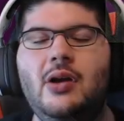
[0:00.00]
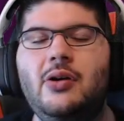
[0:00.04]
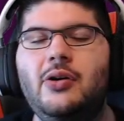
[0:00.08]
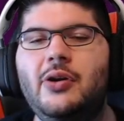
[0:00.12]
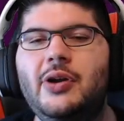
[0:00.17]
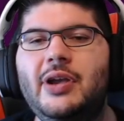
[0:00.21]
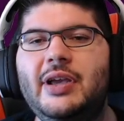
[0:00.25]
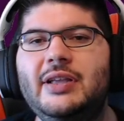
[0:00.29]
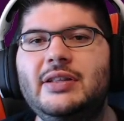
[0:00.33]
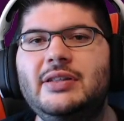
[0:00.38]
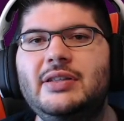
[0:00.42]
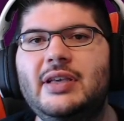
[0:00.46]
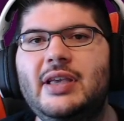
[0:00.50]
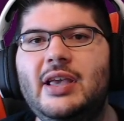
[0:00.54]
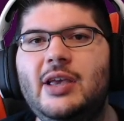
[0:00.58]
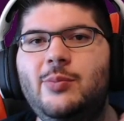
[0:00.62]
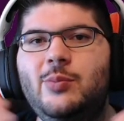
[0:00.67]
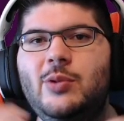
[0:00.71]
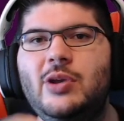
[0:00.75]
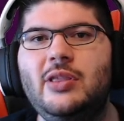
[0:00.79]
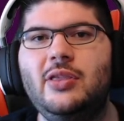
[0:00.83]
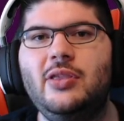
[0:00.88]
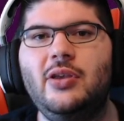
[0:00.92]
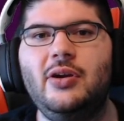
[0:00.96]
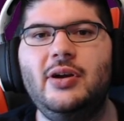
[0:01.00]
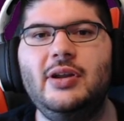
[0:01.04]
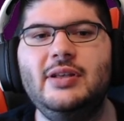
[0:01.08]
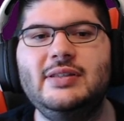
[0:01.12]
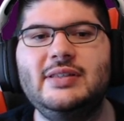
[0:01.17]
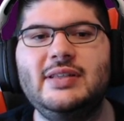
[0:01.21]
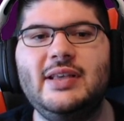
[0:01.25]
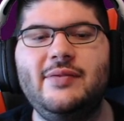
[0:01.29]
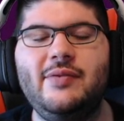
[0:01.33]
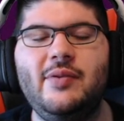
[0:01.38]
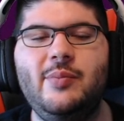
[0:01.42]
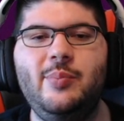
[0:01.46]
going into game week
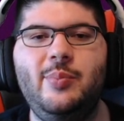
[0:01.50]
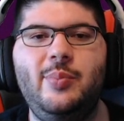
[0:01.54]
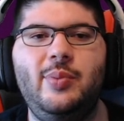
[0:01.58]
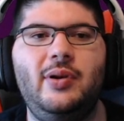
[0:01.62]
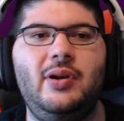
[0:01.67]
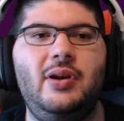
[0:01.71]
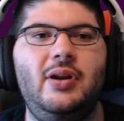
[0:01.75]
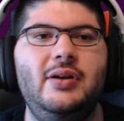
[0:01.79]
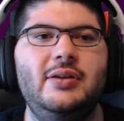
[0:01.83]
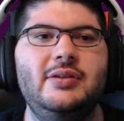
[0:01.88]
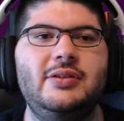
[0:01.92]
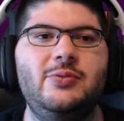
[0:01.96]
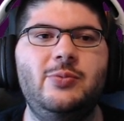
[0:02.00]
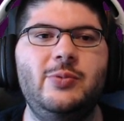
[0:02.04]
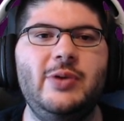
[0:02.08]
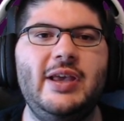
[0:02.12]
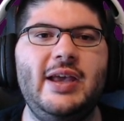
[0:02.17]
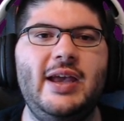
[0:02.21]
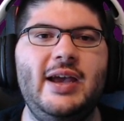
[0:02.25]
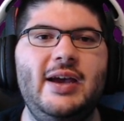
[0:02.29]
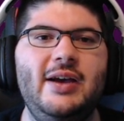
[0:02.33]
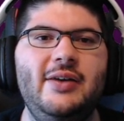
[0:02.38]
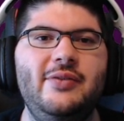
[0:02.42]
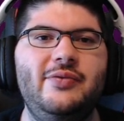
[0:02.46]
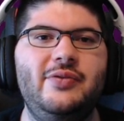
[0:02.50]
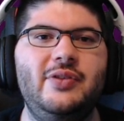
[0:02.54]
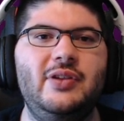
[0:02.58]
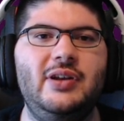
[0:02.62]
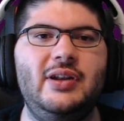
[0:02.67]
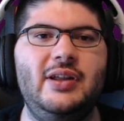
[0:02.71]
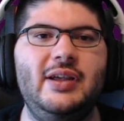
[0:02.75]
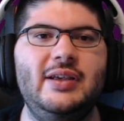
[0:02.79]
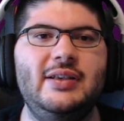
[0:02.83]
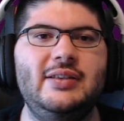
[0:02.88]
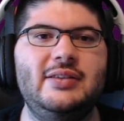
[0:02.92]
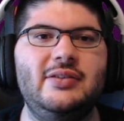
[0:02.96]
37 plus, we have the
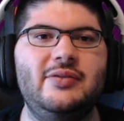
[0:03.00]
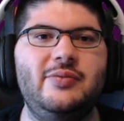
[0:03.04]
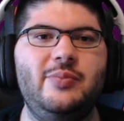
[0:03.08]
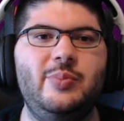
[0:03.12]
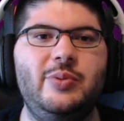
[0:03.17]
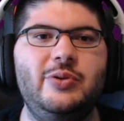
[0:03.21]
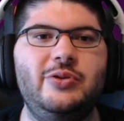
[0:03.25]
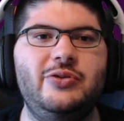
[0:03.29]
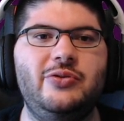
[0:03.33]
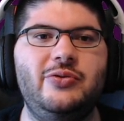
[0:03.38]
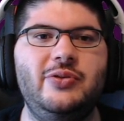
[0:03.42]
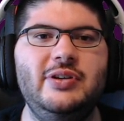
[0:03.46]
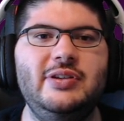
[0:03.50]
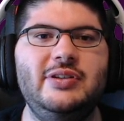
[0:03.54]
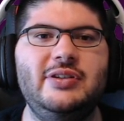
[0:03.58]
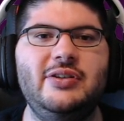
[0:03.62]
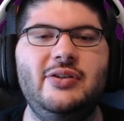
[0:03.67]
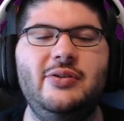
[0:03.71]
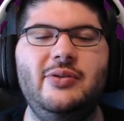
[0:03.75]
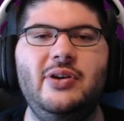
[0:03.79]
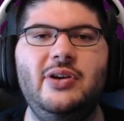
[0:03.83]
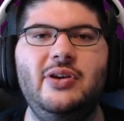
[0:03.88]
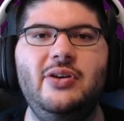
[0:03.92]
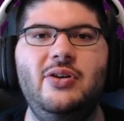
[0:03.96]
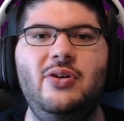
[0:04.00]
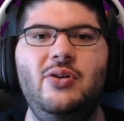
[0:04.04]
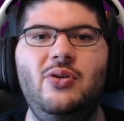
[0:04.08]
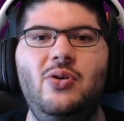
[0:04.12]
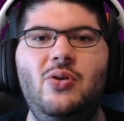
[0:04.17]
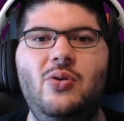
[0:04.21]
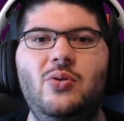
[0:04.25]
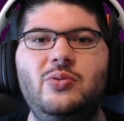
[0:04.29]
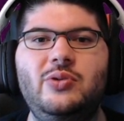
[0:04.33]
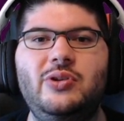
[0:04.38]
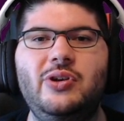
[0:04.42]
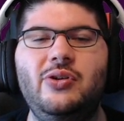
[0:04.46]
likes of Patricio in
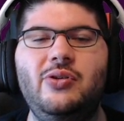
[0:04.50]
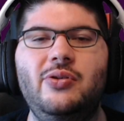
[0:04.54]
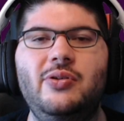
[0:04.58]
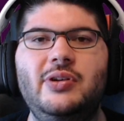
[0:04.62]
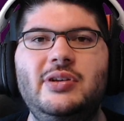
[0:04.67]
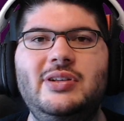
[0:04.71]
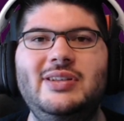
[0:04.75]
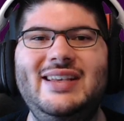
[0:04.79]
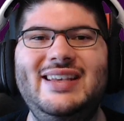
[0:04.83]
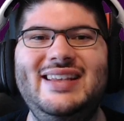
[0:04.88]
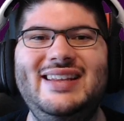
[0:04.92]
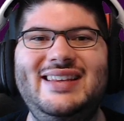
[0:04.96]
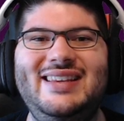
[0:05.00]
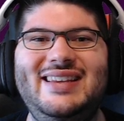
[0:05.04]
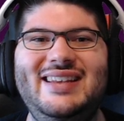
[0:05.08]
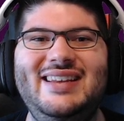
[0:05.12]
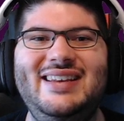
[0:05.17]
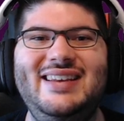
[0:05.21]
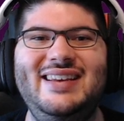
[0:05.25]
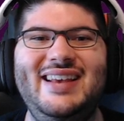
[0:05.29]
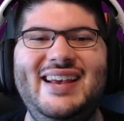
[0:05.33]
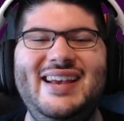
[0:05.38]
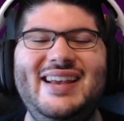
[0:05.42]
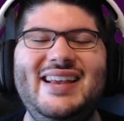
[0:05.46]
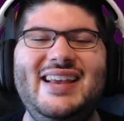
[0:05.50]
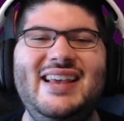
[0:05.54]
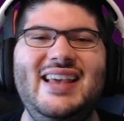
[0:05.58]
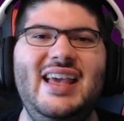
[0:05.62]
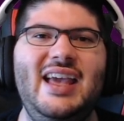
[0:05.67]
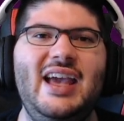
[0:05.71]
goal, Doherty, Digne,